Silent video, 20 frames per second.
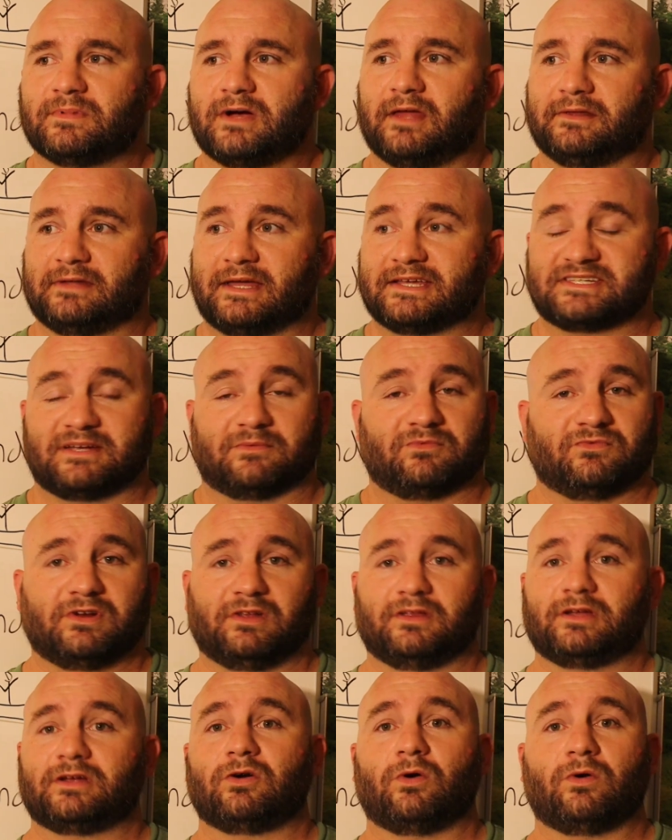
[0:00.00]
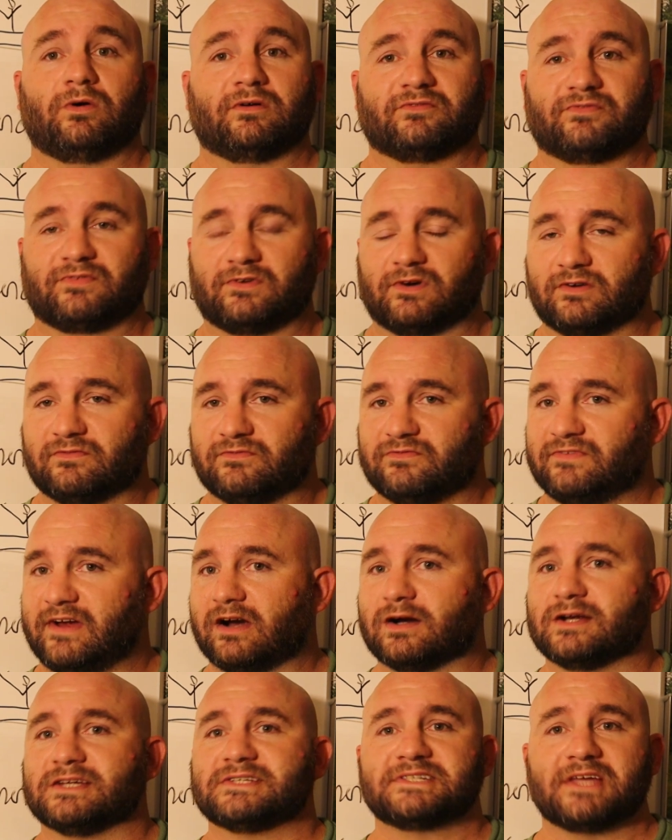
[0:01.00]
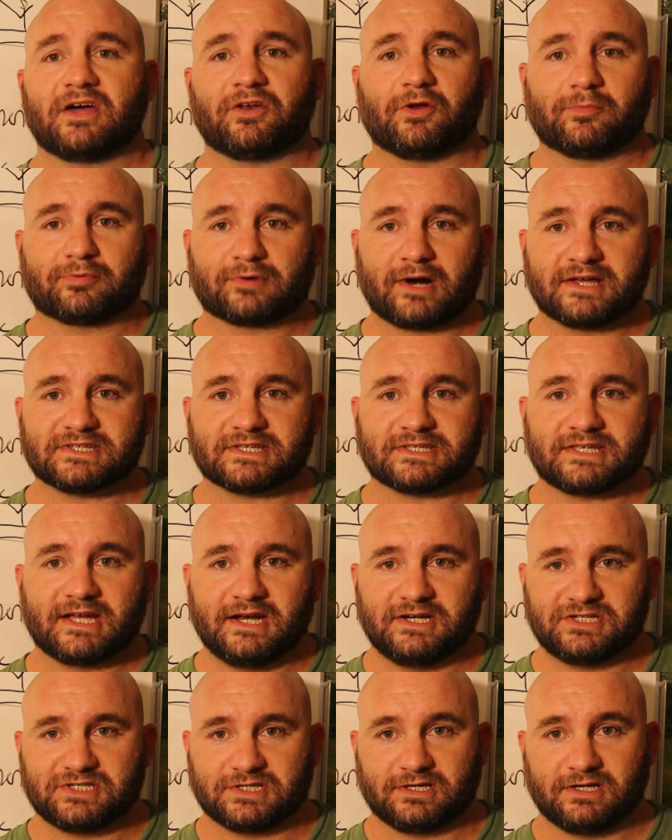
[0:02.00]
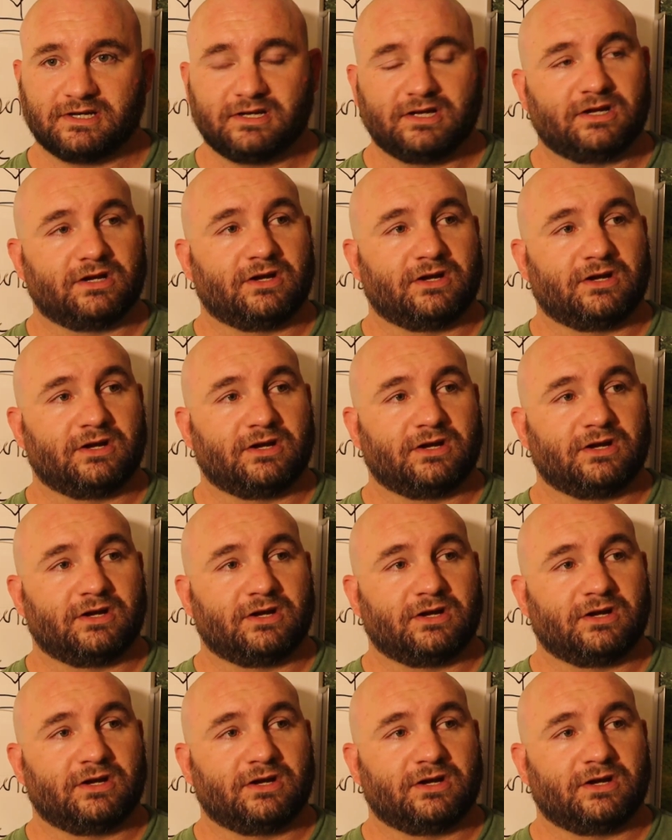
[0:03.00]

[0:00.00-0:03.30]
unless I'm really going for a very subtle presentation,